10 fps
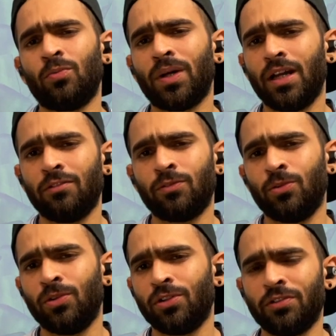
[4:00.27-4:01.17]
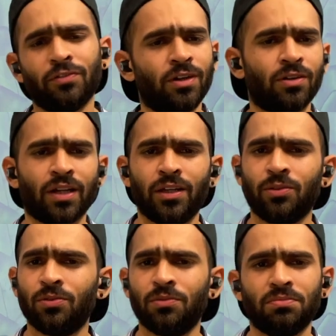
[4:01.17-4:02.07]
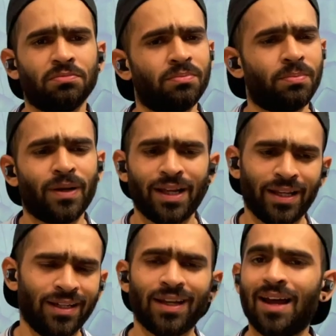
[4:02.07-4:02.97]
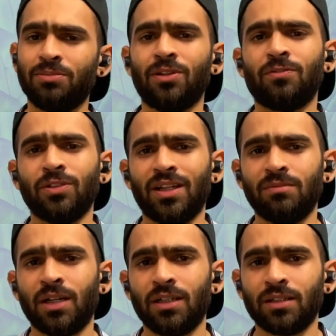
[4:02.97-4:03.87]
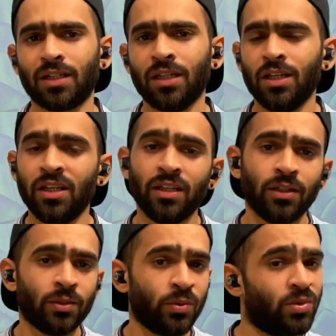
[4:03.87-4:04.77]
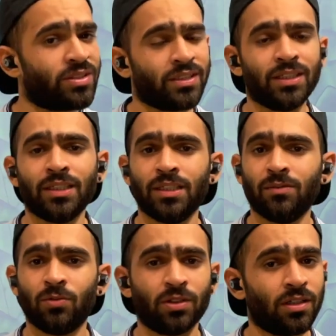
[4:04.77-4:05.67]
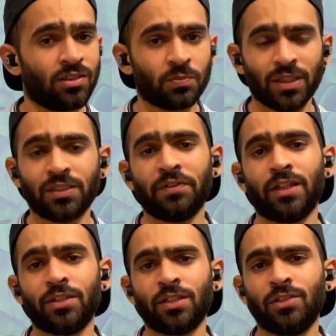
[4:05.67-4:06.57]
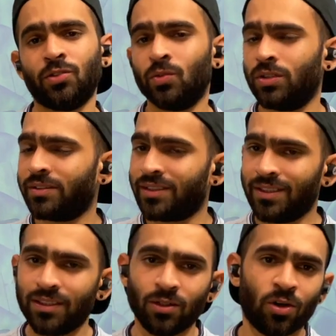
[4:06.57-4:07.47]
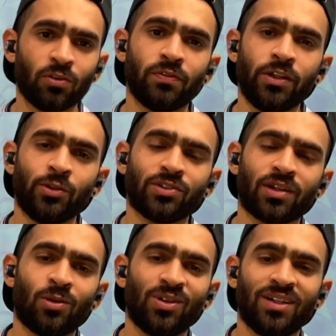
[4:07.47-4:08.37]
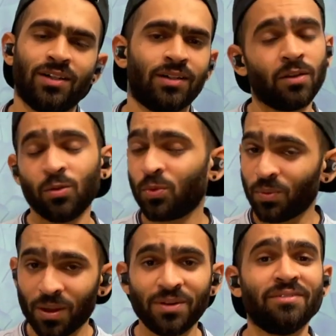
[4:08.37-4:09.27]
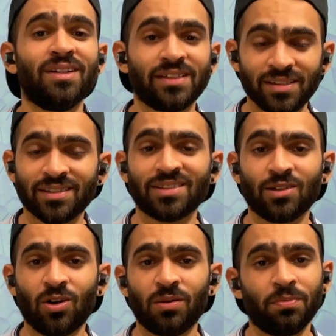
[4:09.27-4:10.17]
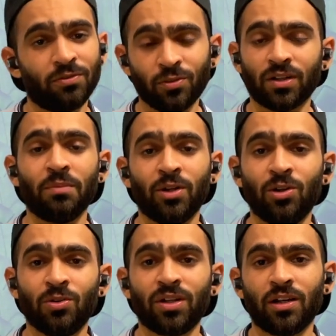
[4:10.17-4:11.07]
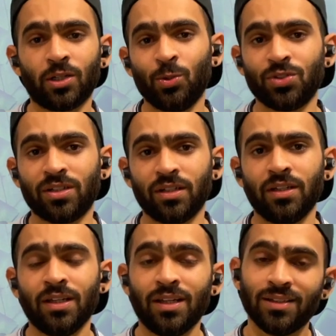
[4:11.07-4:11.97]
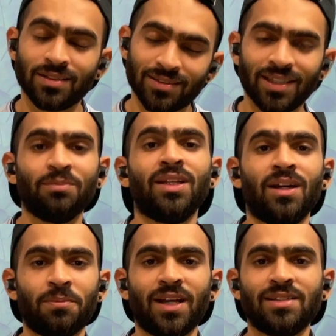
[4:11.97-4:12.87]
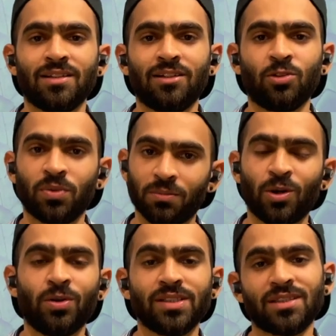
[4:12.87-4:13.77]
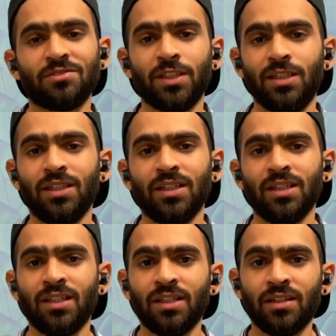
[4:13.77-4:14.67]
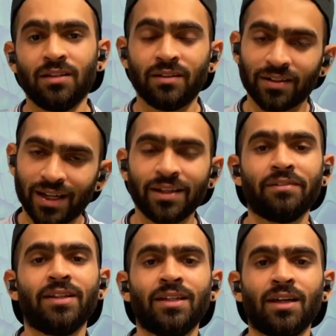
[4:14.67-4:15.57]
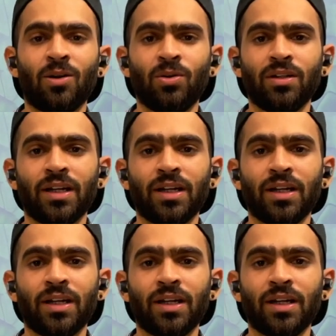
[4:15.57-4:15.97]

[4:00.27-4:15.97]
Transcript: to buy a phone or if you are trying to buy any laptop for that matter, you will see what are the specifications, you will see a lot of videos around it, you probably will research a lot before coming onto a conclusion. The same thing applies here to bug bounties as well. Try everything out